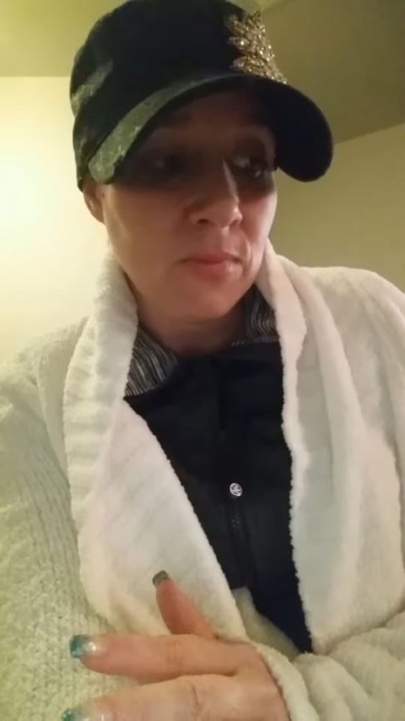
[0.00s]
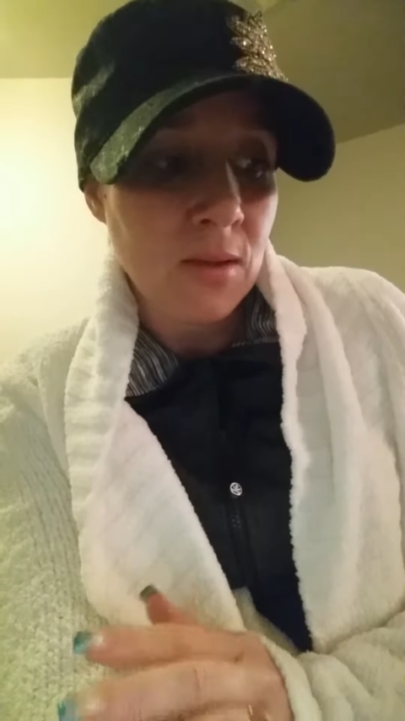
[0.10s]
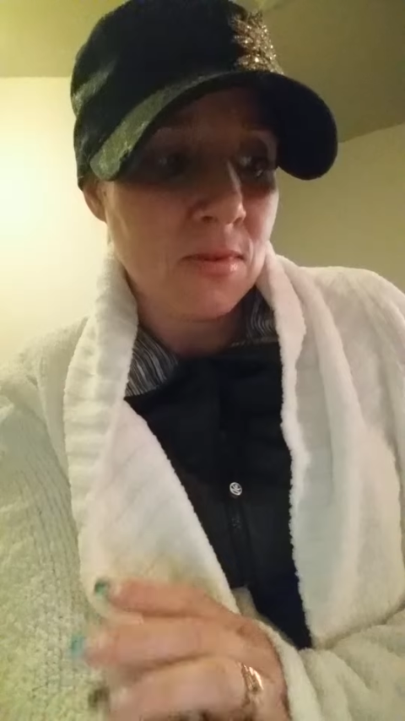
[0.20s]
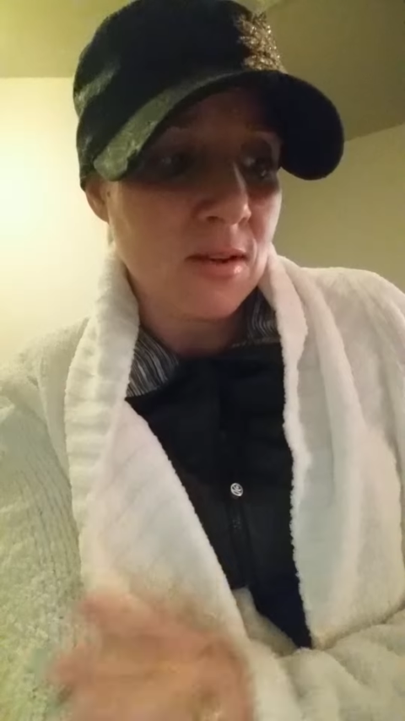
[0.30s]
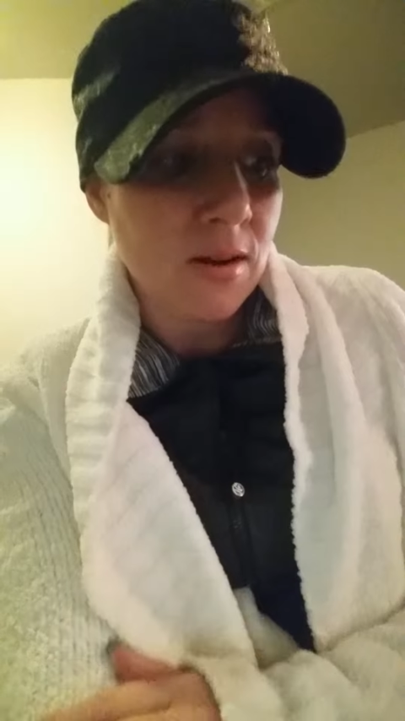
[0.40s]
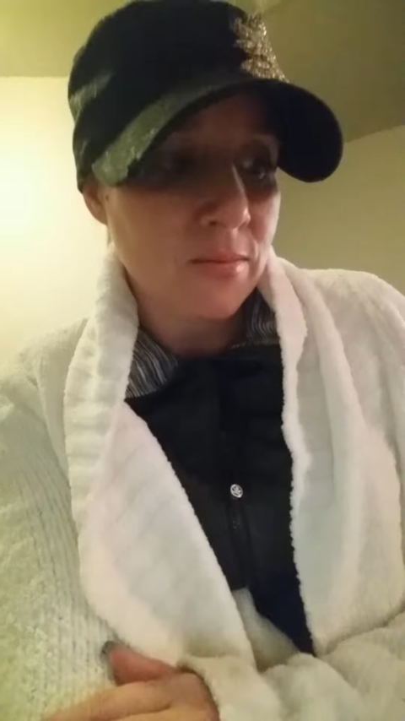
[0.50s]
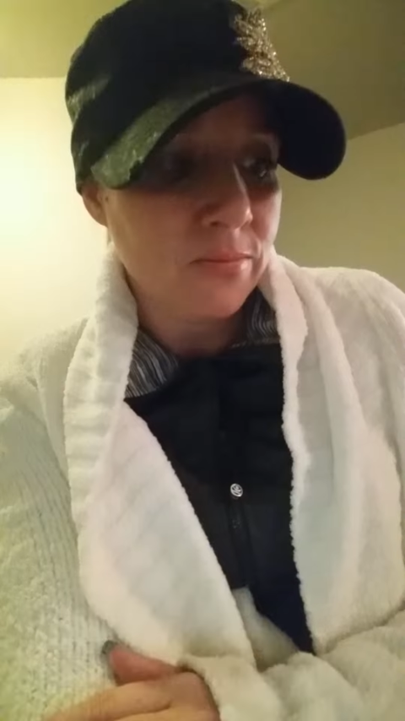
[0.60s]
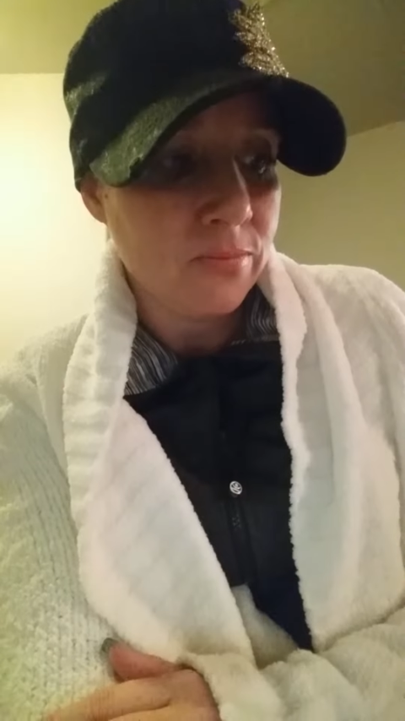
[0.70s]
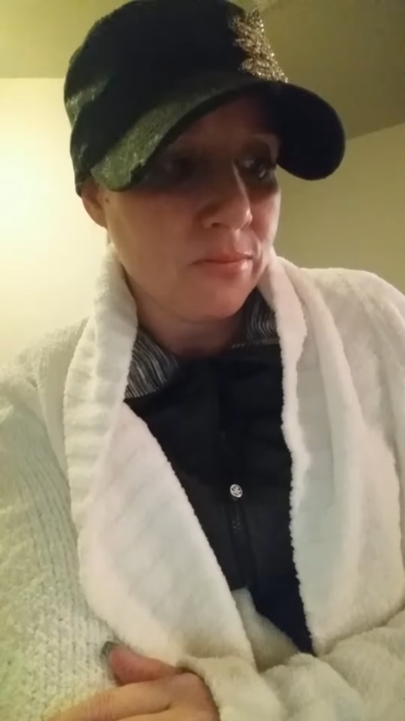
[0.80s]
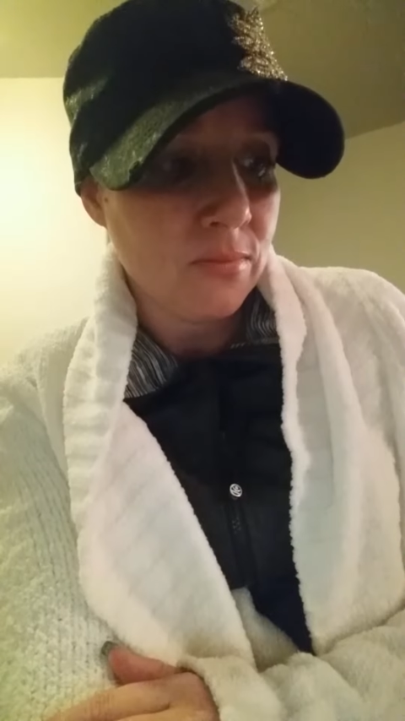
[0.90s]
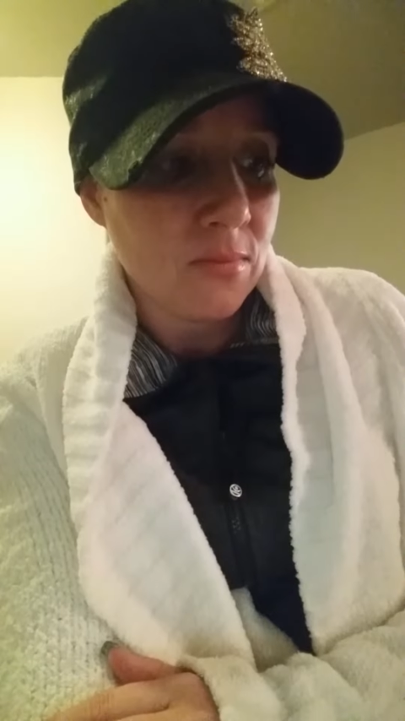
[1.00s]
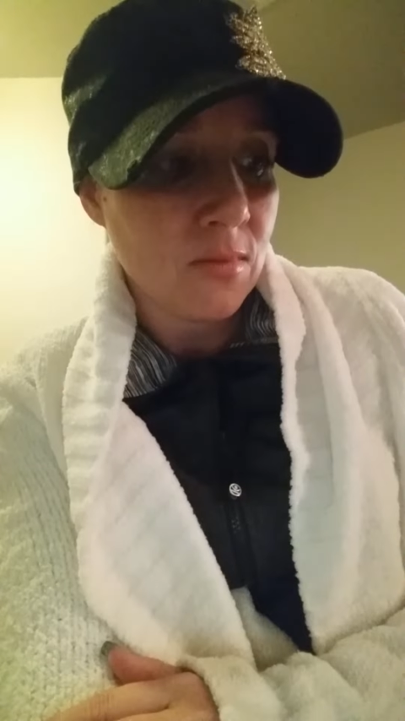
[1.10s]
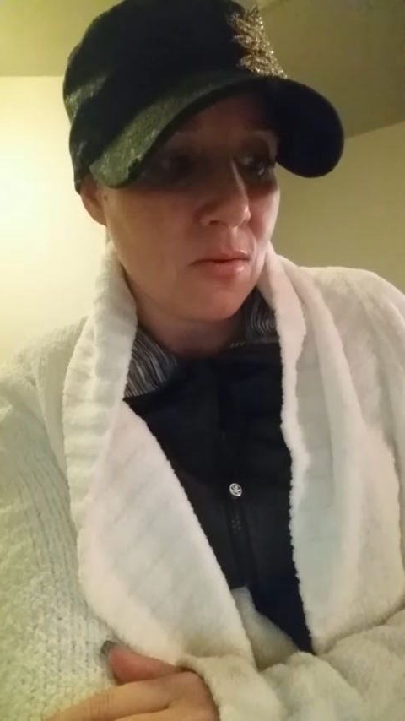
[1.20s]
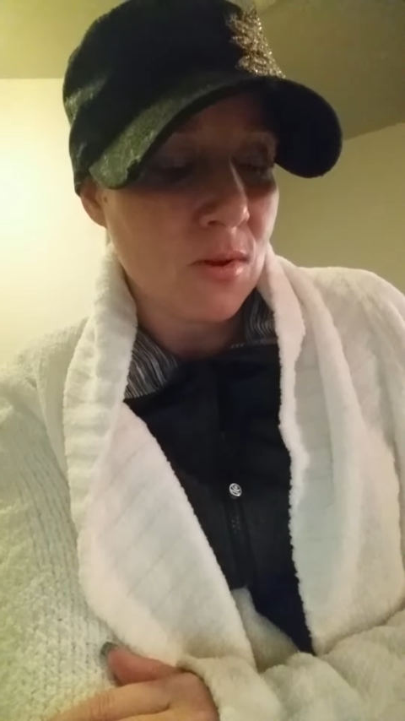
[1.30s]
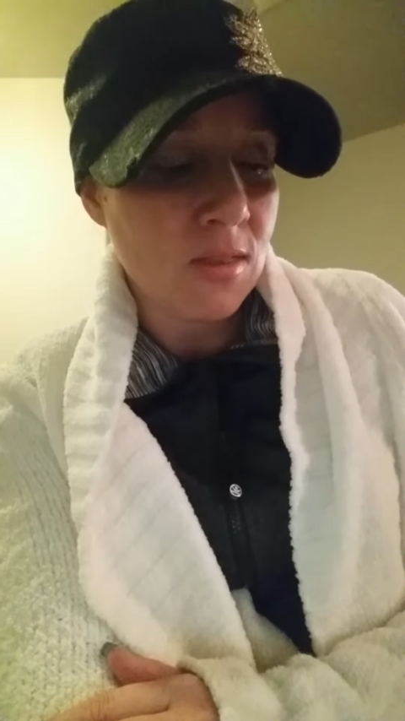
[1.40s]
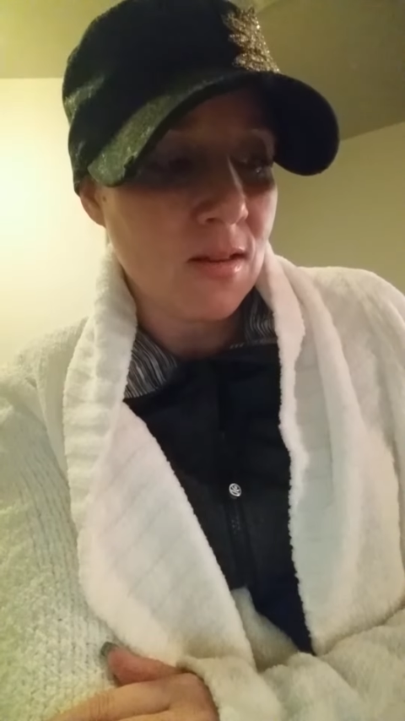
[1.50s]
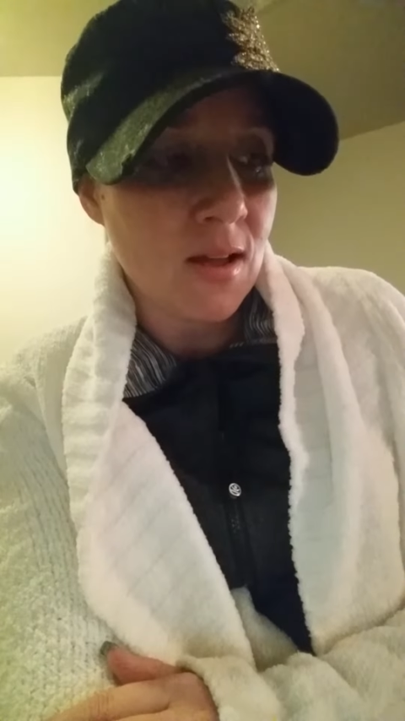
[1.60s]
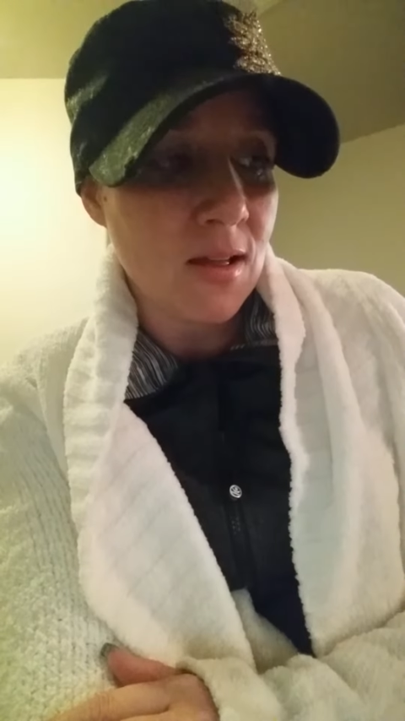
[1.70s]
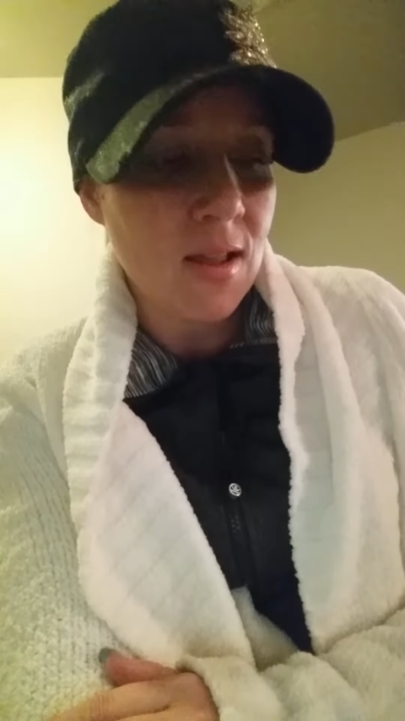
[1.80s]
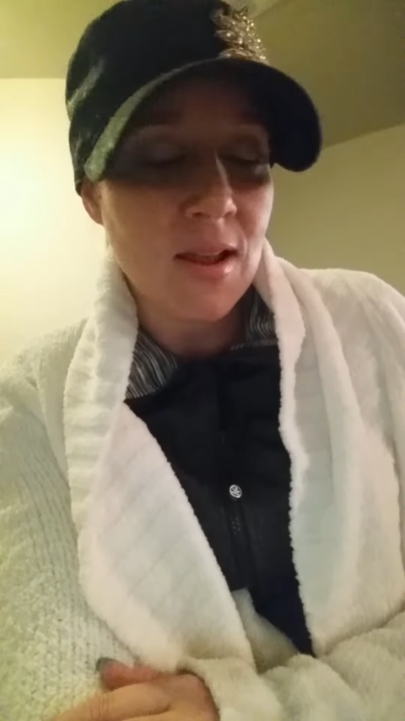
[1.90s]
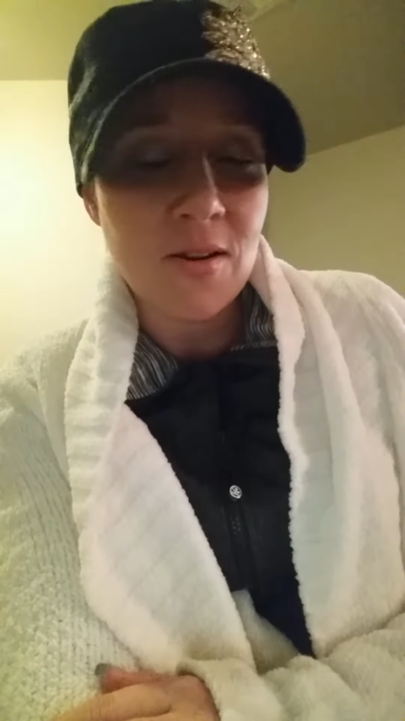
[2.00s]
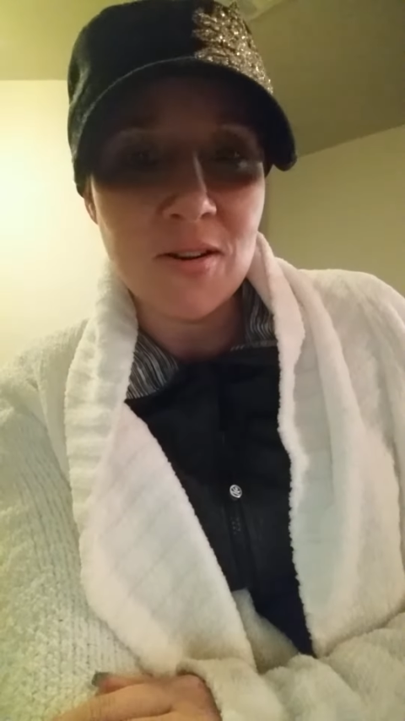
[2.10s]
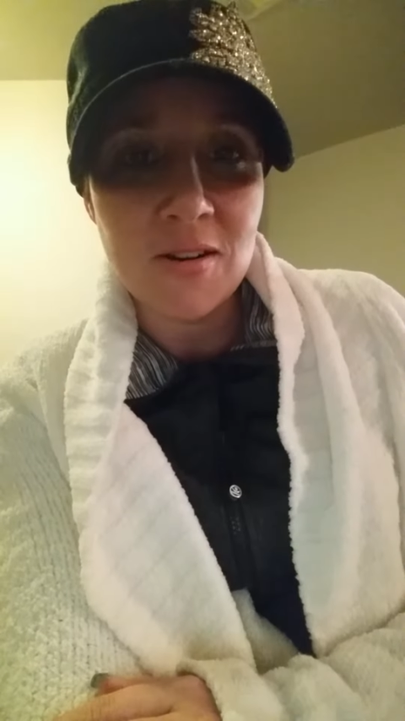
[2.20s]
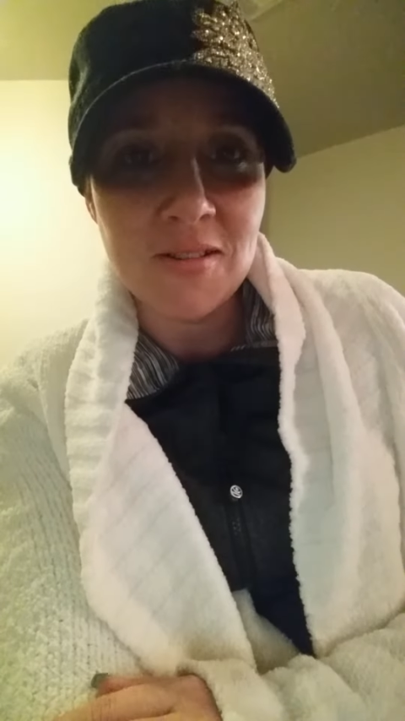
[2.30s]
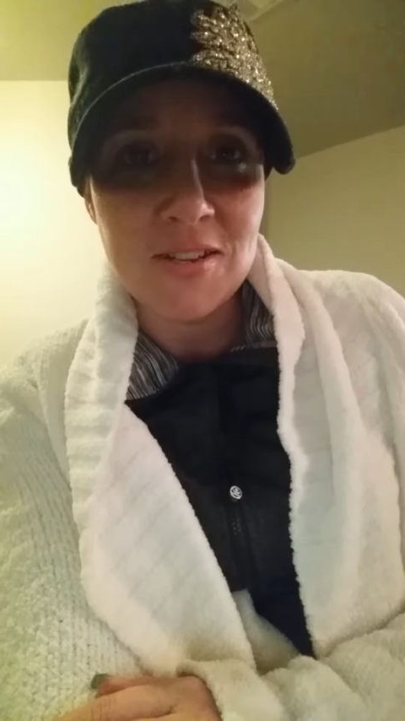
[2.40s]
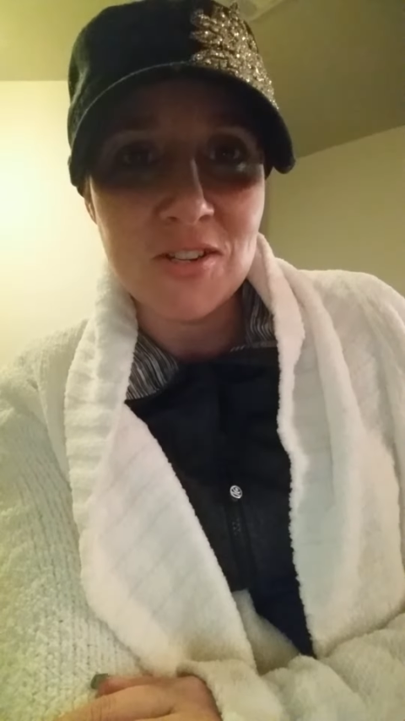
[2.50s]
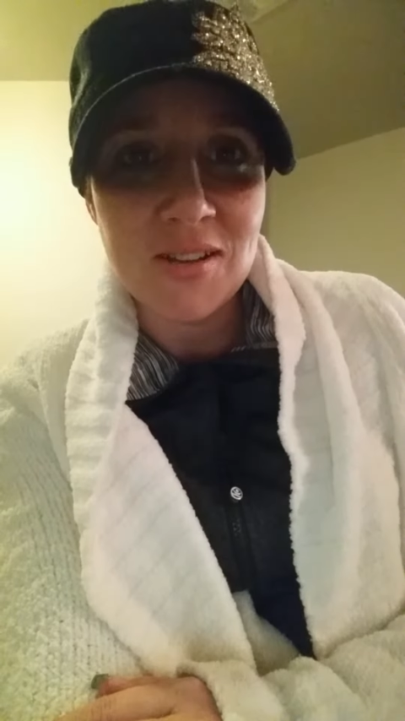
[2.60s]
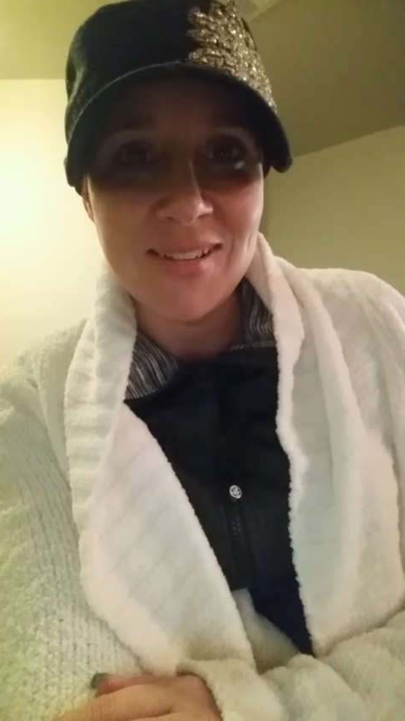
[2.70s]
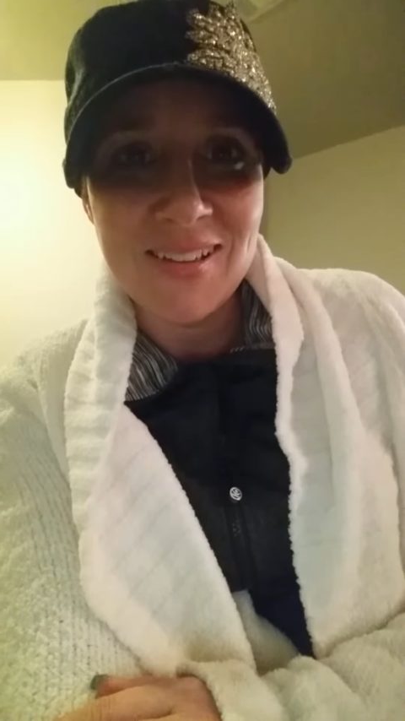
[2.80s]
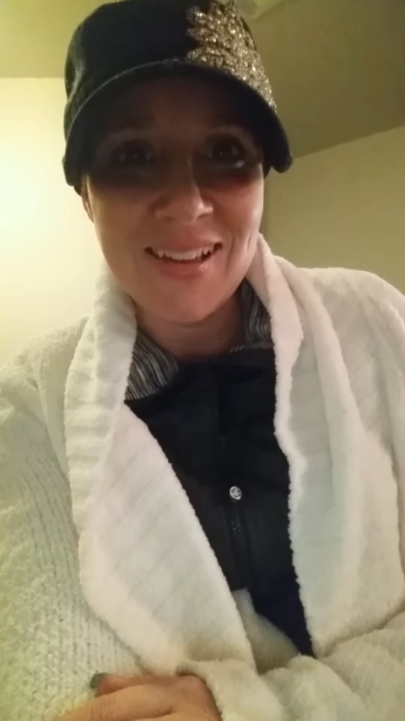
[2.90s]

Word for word: I'm sorry, with uh, Aaron and Alicia.